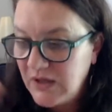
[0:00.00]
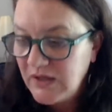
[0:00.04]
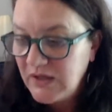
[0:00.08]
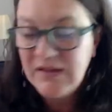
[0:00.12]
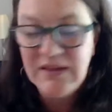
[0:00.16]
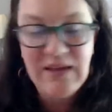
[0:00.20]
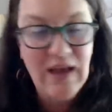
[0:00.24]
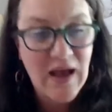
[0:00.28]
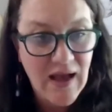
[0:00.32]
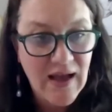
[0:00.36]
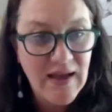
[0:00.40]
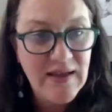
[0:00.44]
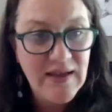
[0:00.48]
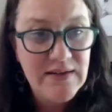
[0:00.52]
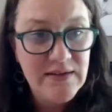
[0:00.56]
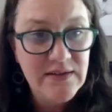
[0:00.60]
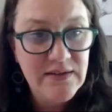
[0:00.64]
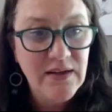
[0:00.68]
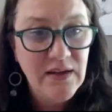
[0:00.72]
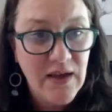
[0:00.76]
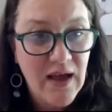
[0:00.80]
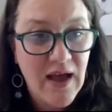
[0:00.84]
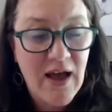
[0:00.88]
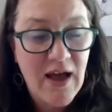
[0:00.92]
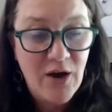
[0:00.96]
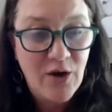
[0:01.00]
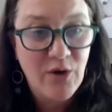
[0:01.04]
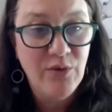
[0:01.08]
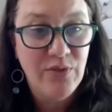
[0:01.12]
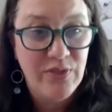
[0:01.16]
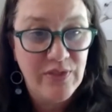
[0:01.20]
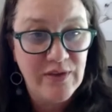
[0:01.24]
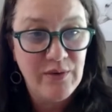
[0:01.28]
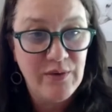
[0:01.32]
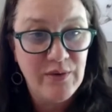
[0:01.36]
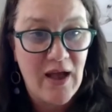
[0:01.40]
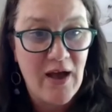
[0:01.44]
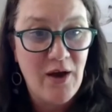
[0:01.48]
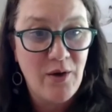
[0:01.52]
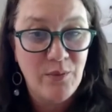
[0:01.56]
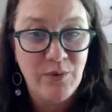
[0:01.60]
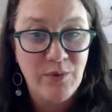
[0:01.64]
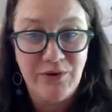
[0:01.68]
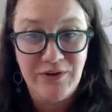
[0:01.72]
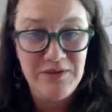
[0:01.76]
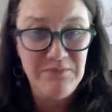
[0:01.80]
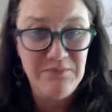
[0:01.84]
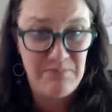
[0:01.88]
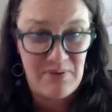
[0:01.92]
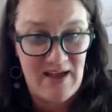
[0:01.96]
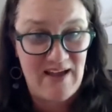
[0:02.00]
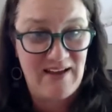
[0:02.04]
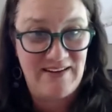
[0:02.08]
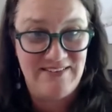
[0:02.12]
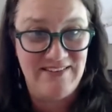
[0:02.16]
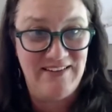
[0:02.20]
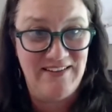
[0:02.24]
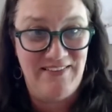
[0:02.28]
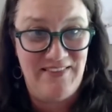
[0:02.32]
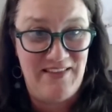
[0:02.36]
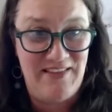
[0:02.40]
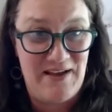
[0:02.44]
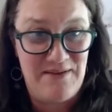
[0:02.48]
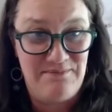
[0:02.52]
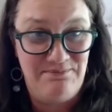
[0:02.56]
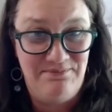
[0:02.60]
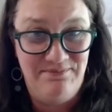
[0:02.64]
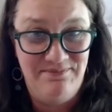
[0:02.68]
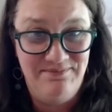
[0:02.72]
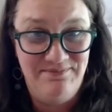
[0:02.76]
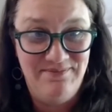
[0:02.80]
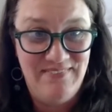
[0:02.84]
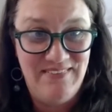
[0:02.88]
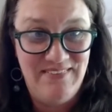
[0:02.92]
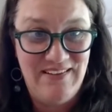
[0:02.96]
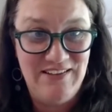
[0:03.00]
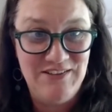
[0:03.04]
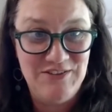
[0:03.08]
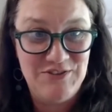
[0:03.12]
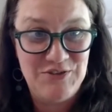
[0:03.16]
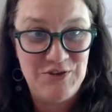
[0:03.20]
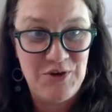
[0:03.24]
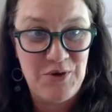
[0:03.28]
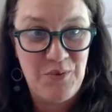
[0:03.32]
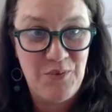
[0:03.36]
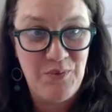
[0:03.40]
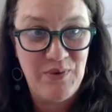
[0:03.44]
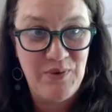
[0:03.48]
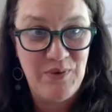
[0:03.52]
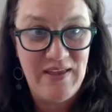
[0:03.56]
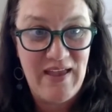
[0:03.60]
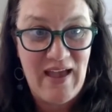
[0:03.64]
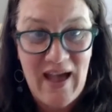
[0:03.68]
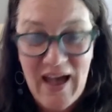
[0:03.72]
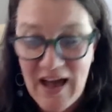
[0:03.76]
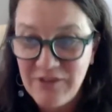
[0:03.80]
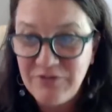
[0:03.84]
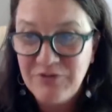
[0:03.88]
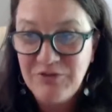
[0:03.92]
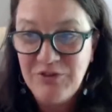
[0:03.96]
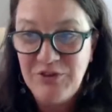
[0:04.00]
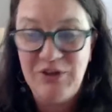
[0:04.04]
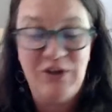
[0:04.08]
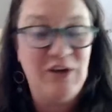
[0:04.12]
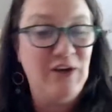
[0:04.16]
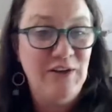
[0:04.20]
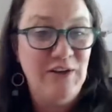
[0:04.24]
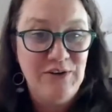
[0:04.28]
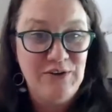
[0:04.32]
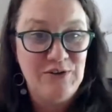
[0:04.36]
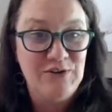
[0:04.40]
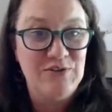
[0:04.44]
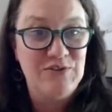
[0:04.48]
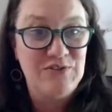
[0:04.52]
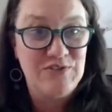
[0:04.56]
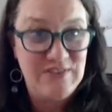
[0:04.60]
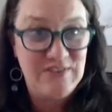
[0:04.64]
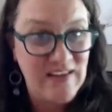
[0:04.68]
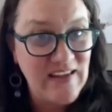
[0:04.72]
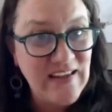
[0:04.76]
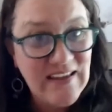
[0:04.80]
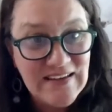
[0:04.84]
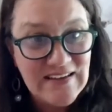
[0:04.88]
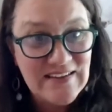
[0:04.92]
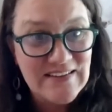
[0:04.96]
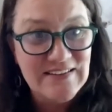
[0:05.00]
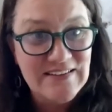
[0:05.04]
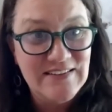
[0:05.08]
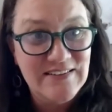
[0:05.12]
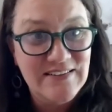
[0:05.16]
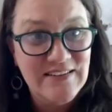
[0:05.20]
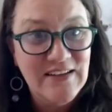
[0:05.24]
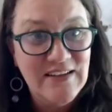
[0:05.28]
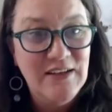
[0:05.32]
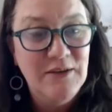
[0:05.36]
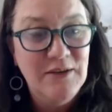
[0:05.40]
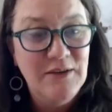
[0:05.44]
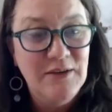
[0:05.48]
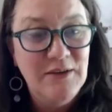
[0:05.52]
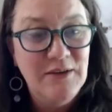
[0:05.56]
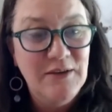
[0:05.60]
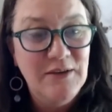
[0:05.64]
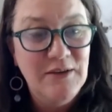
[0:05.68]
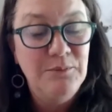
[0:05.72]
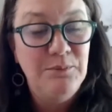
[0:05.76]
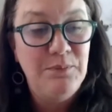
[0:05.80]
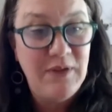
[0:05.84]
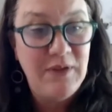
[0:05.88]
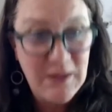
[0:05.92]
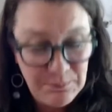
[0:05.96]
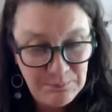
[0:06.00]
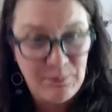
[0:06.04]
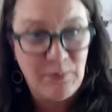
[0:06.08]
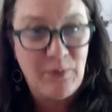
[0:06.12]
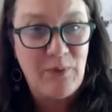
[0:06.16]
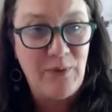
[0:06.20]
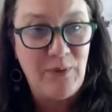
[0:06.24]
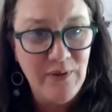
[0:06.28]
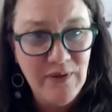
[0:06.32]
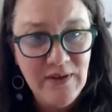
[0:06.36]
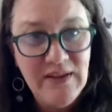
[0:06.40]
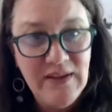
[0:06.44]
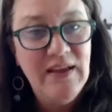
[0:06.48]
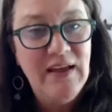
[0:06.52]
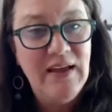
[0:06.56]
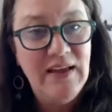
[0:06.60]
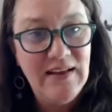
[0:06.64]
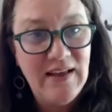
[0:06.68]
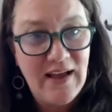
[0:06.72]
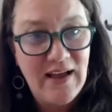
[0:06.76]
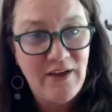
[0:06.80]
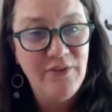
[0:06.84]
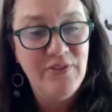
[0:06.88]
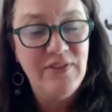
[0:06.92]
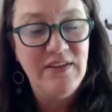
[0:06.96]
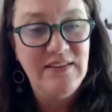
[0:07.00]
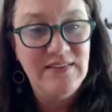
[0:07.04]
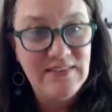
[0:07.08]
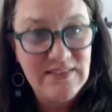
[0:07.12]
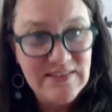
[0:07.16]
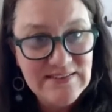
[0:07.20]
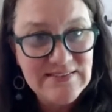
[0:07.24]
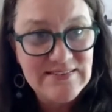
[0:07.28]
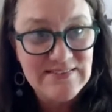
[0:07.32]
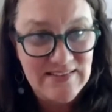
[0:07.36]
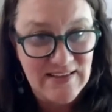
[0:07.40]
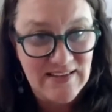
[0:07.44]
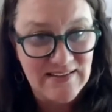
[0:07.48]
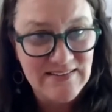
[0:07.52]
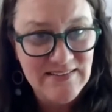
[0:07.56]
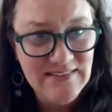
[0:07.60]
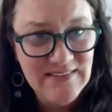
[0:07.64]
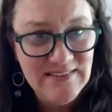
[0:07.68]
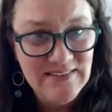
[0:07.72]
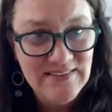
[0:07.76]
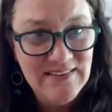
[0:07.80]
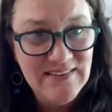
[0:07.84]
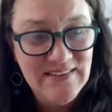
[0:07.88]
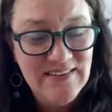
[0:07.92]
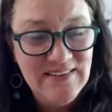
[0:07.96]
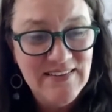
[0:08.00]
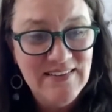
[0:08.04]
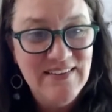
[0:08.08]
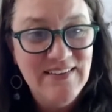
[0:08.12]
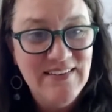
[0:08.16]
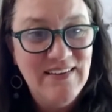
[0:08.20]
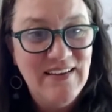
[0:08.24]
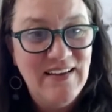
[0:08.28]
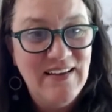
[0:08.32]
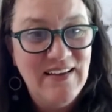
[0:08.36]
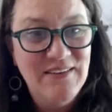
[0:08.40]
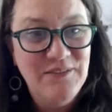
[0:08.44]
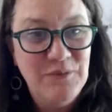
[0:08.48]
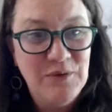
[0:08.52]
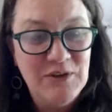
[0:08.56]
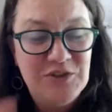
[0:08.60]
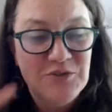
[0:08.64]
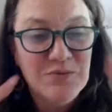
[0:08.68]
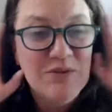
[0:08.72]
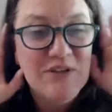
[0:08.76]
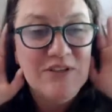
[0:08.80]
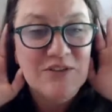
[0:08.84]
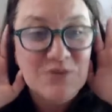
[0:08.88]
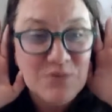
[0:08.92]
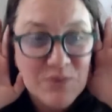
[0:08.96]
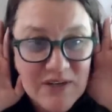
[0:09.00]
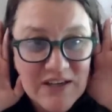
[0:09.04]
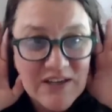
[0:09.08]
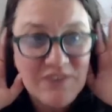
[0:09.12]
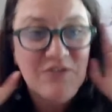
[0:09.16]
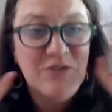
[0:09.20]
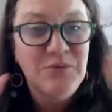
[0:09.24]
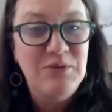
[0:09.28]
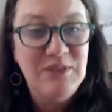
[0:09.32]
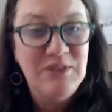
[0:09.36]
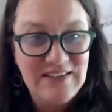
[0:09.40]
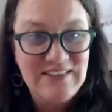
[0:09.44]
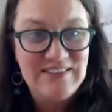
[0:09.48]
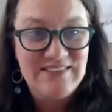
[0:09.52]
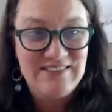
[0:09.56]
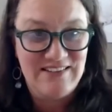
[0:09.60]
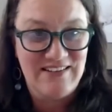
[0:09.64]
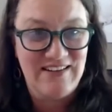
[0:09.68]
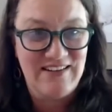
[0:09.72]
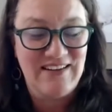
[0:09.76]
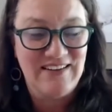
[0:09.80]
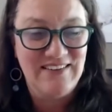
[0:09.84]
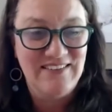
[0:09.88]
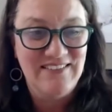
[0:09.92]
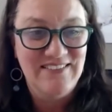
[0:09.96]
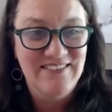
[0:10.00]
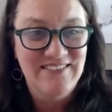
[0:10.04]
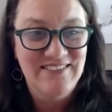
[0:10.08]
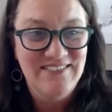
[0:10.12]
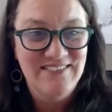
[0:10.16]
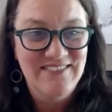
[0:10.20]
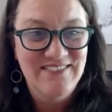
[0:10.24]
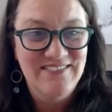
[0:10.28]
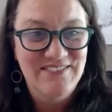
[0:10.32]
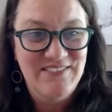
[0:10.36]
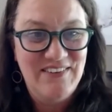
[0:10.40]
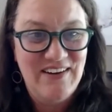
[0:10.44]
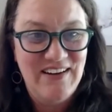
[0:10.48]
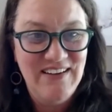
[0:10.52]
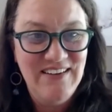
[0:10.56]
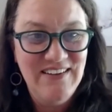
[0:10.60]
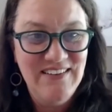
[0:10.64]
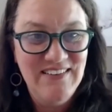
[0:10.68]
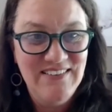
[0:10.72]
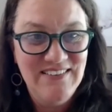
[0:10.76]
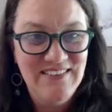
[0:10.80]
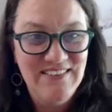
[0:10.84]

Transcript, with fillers: guide how the, how we're impacting them and so we have to understand people and how they listen which means we have to be listening right